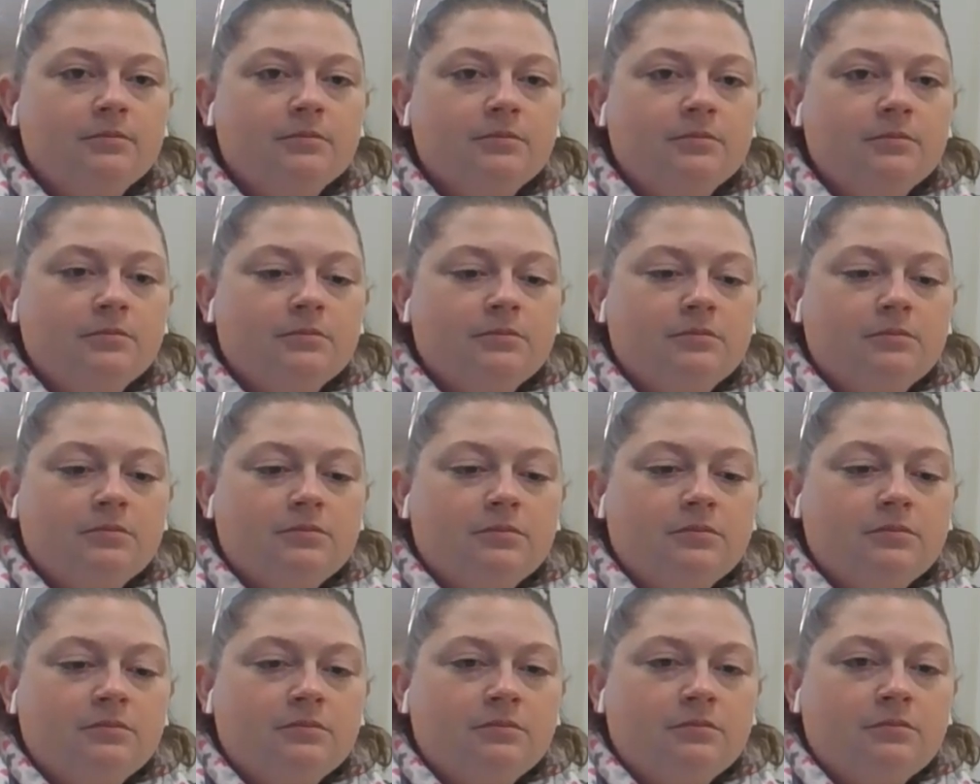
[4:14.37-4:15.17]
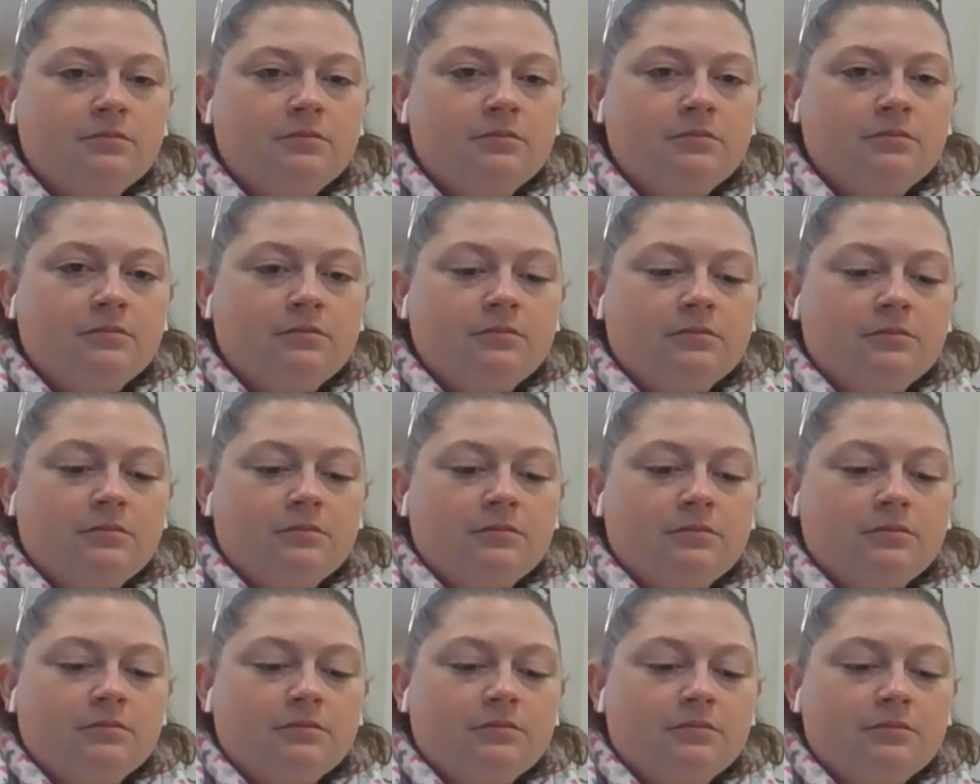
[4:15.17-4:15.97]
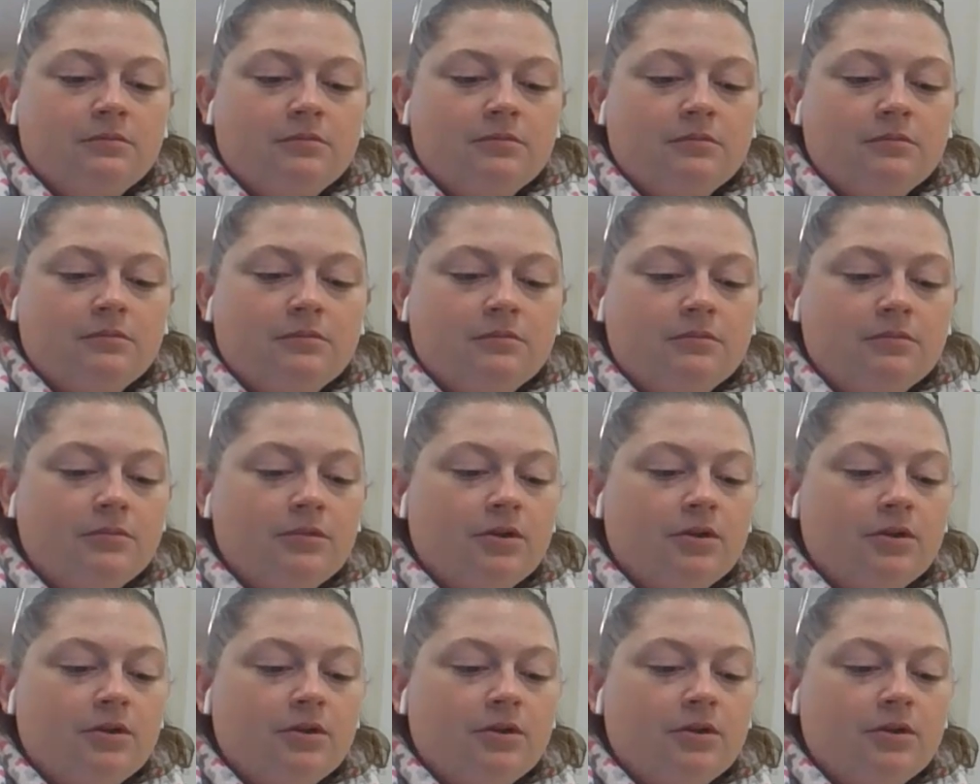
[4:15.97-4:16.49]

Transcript: [no speech]